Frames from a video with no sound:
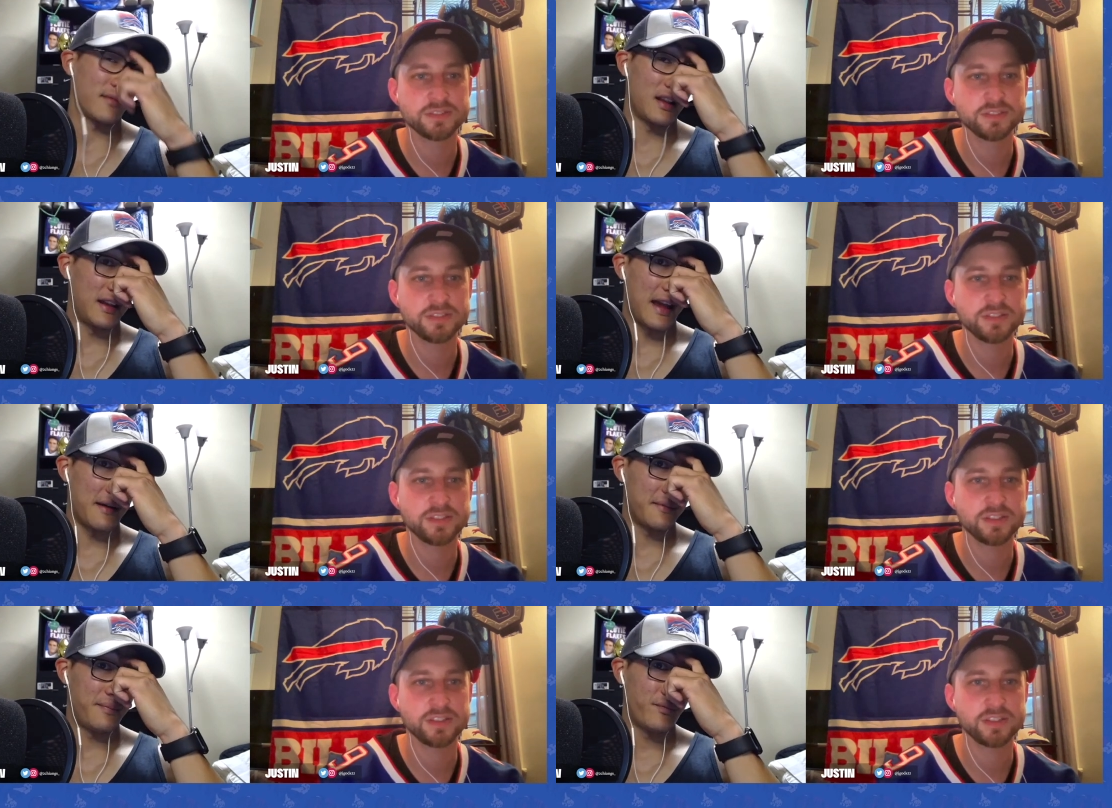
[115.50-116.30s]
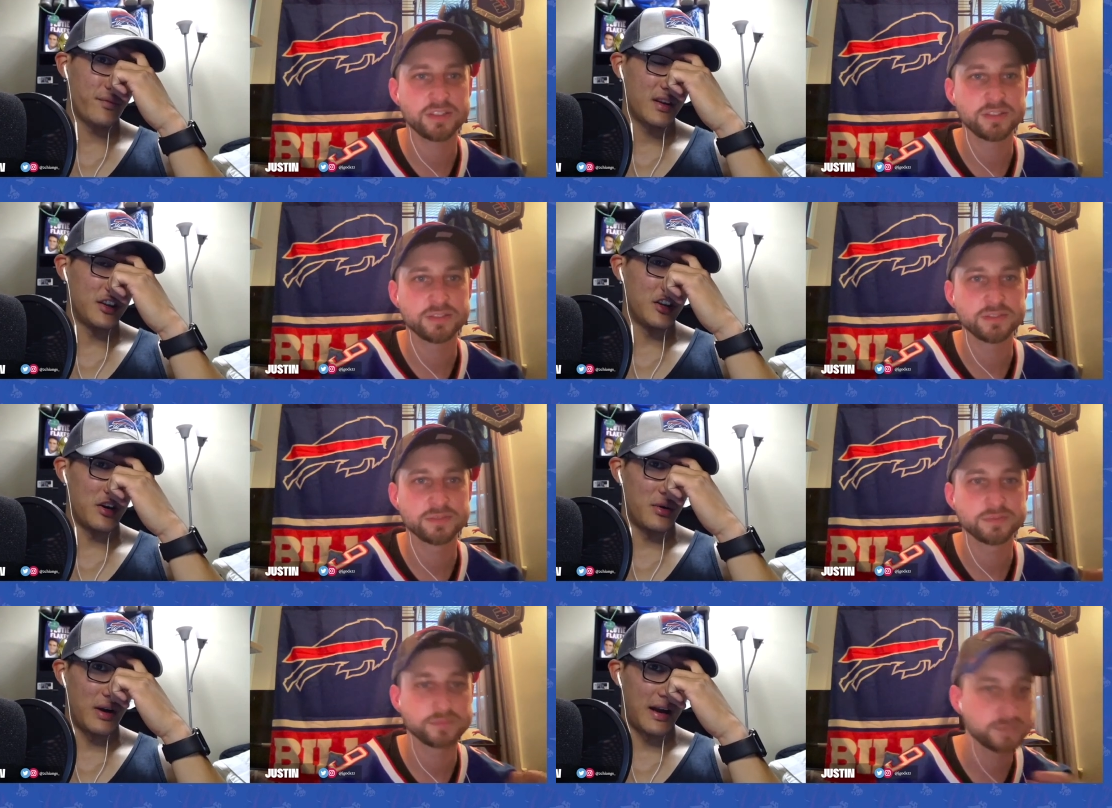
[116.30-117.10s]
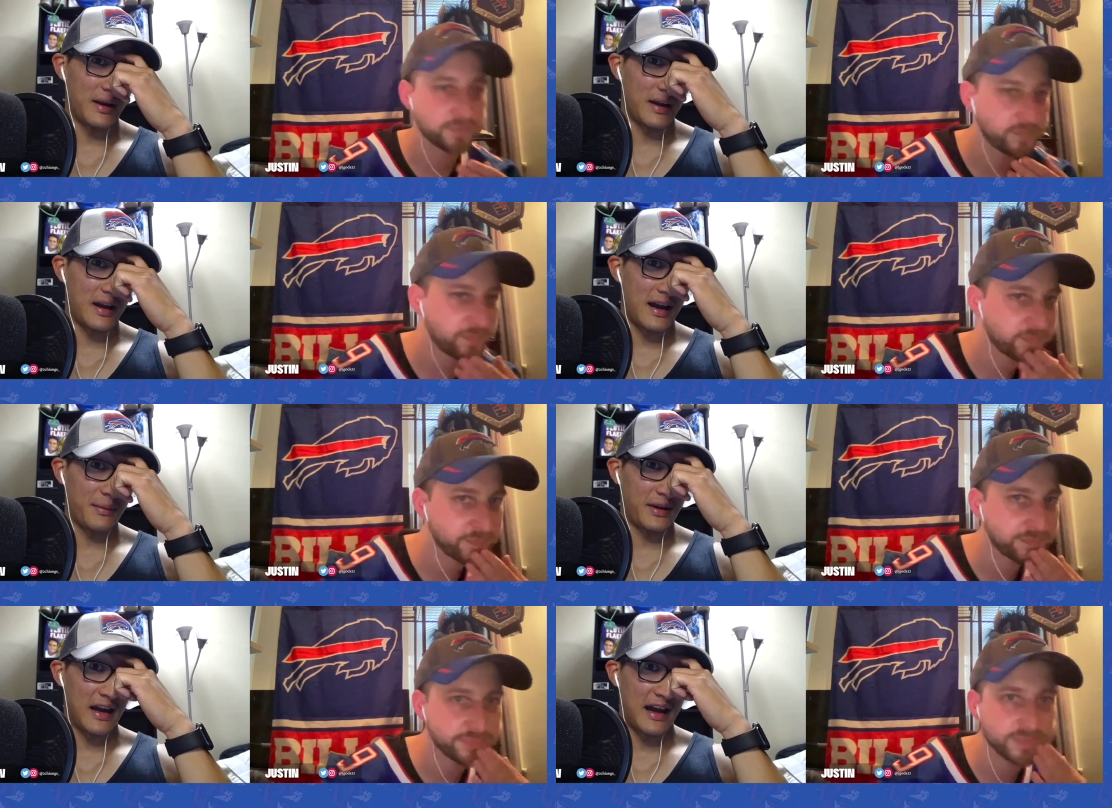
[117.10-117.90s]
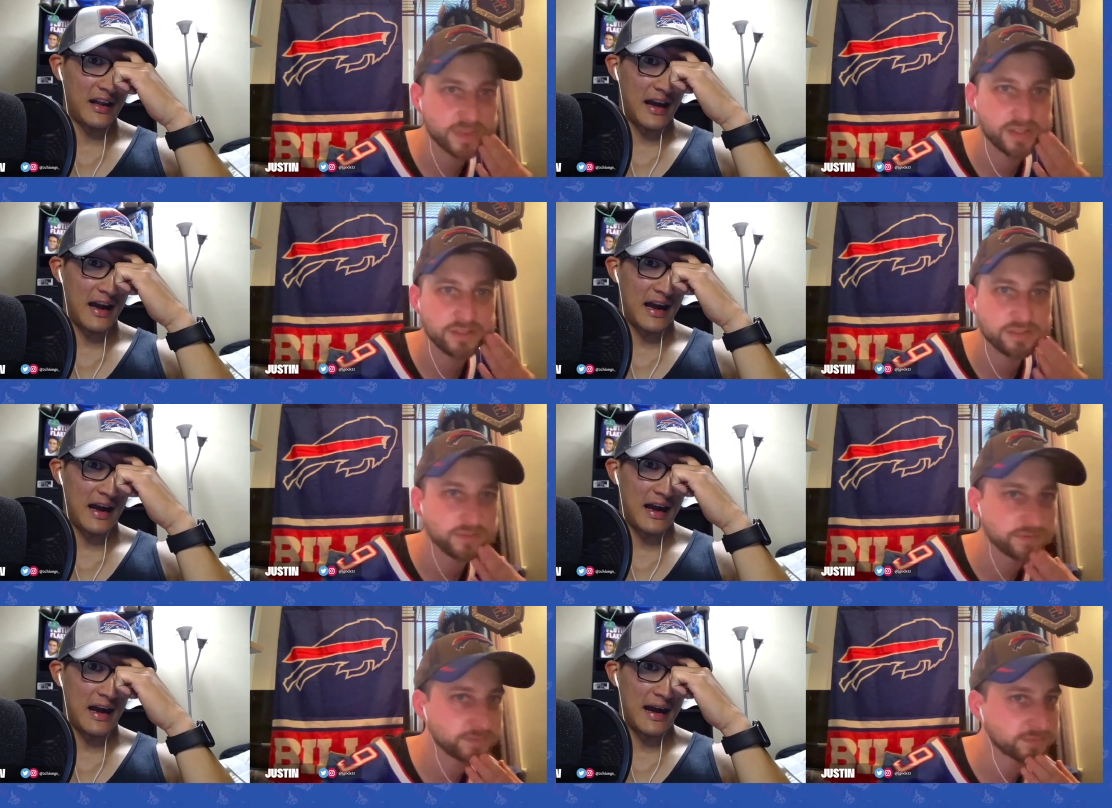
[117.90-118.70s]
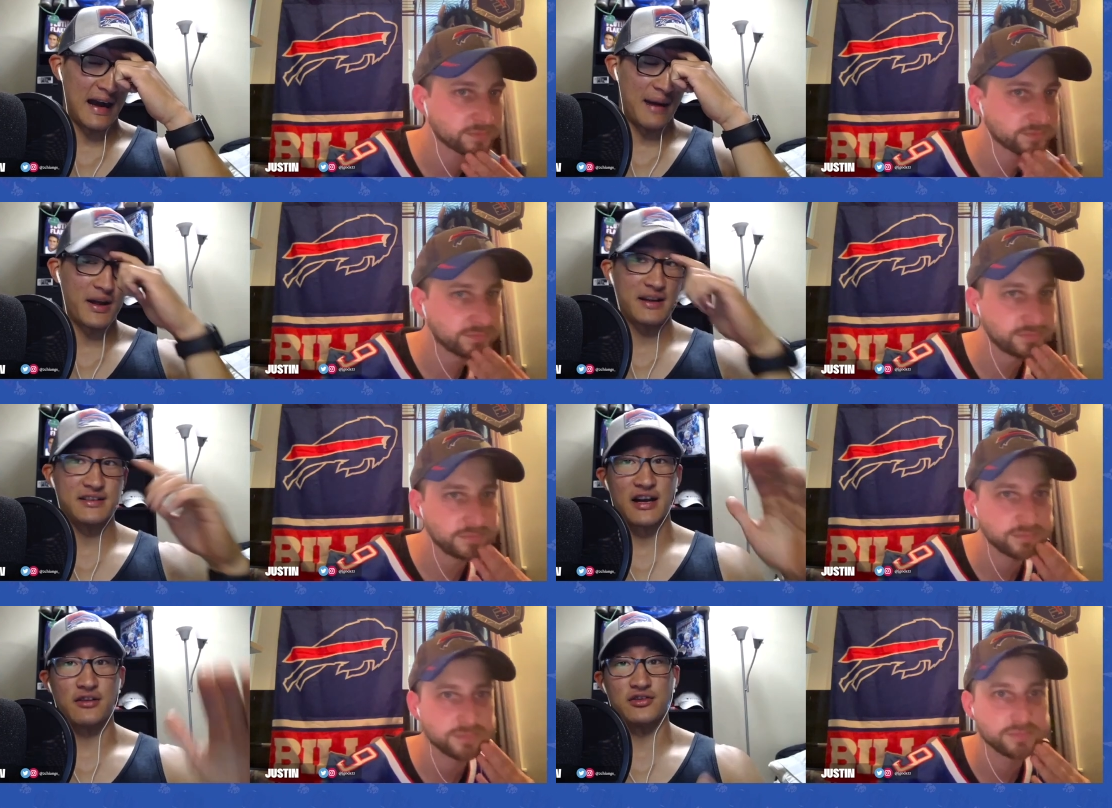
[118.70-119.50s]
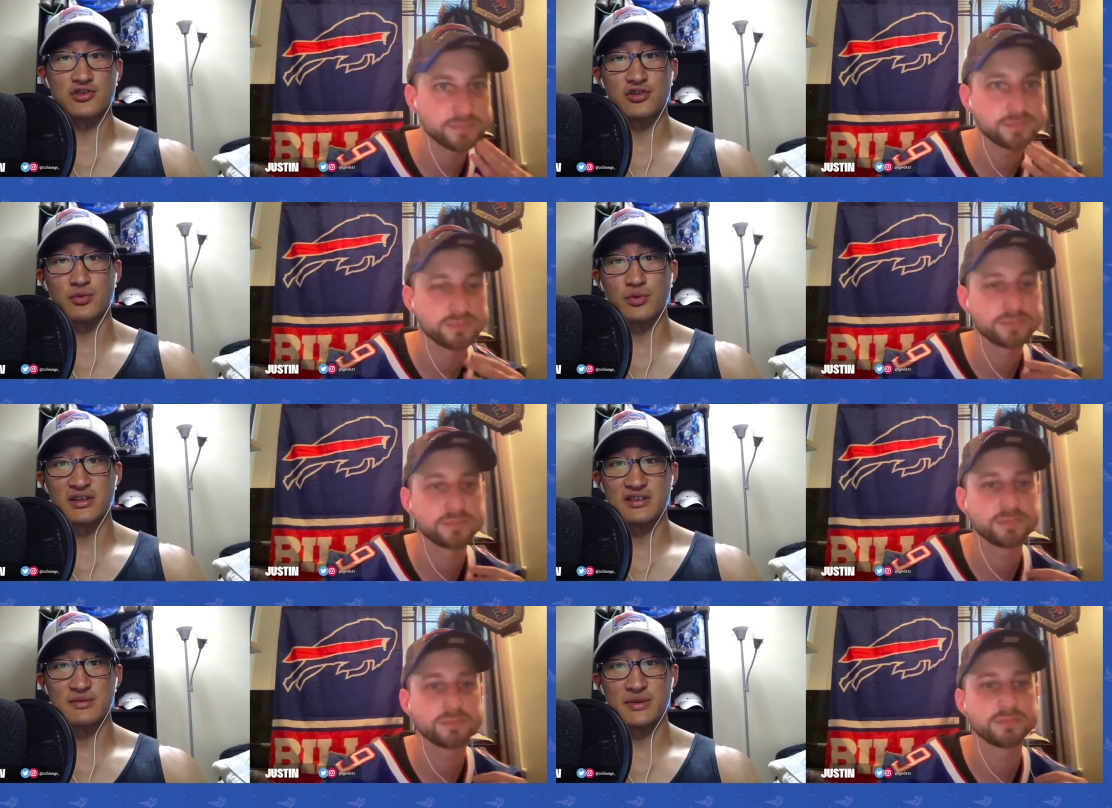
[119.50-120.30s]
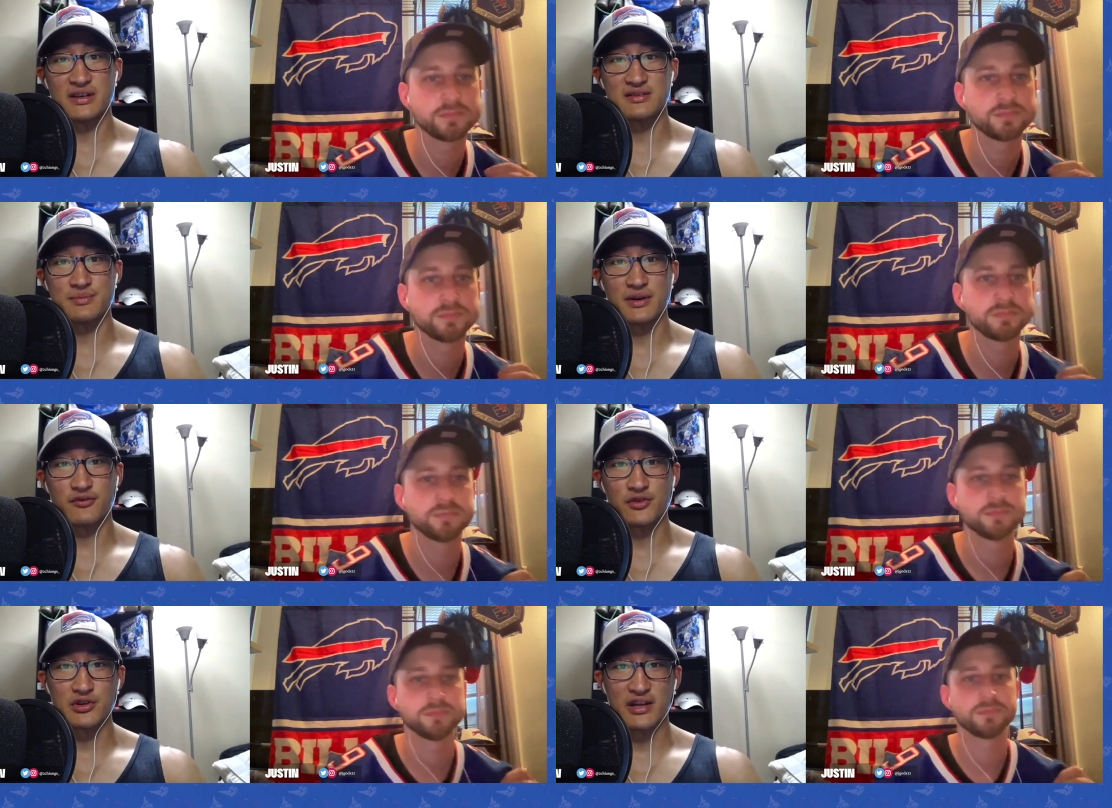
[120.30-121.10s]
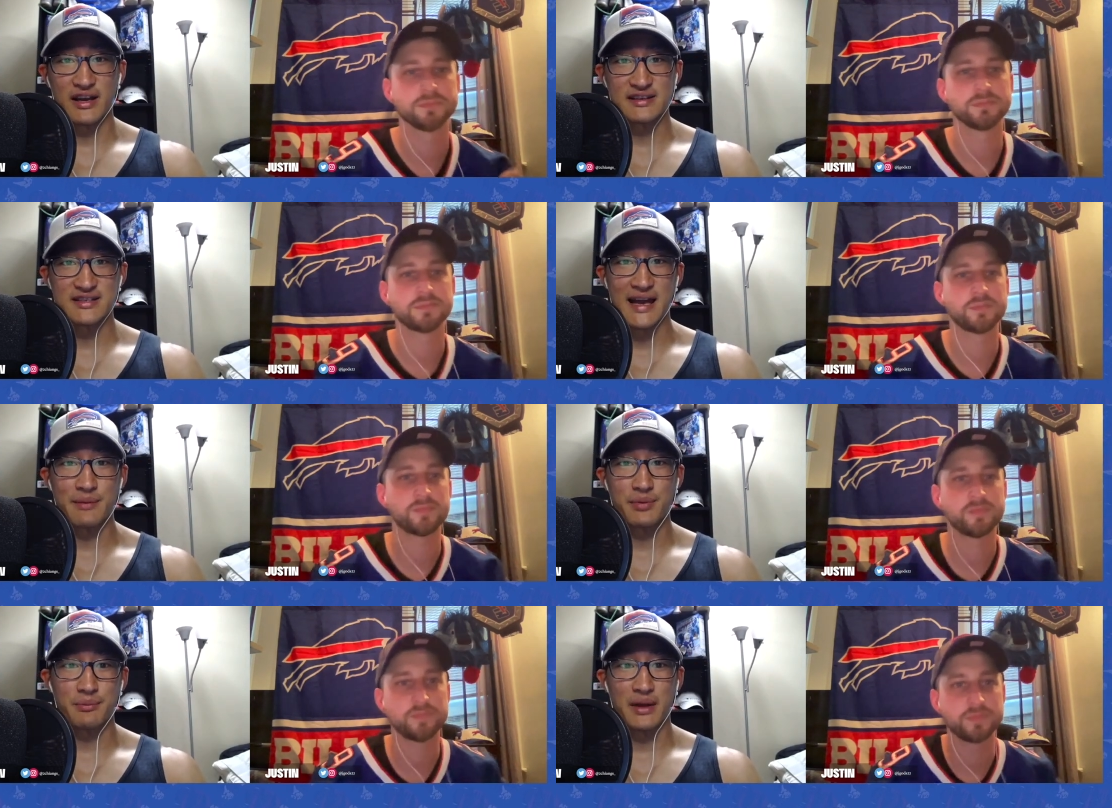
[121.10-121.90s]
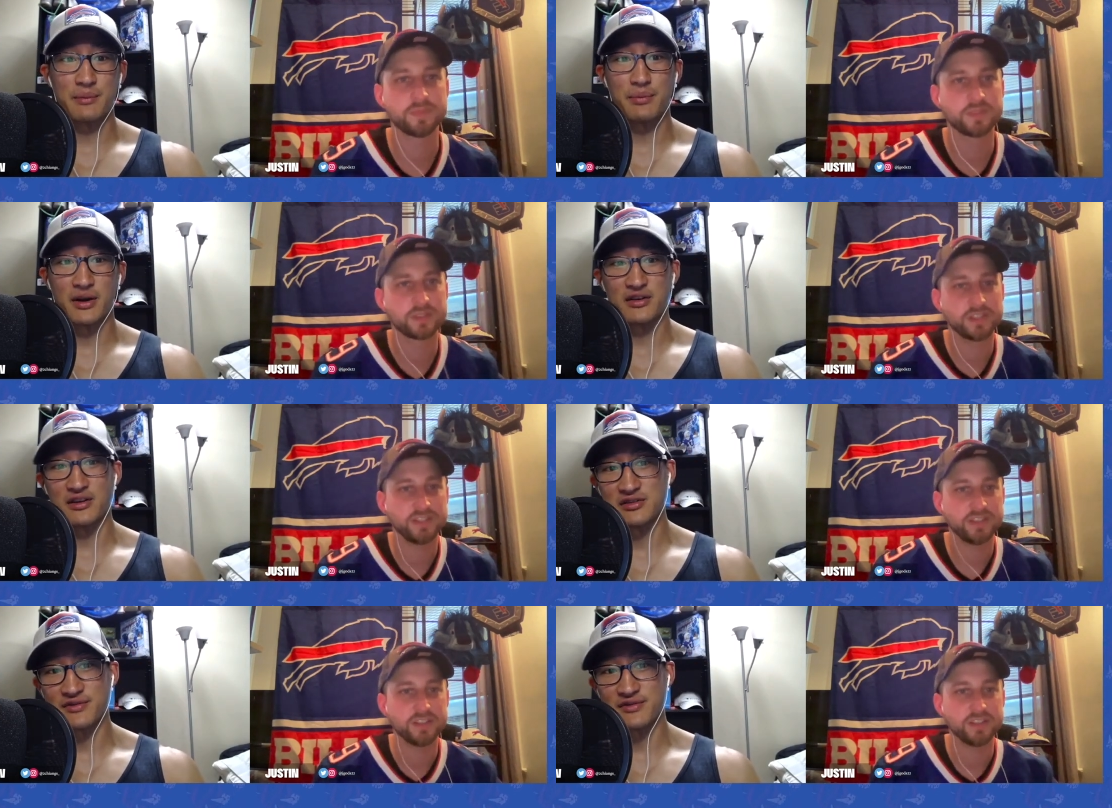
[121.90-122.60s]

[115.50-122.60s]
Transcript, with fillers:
Speaker 1: Yeah, you know, I mean I'm not entirely sure what this means, but if you're like a Tampa Bay Buccaneers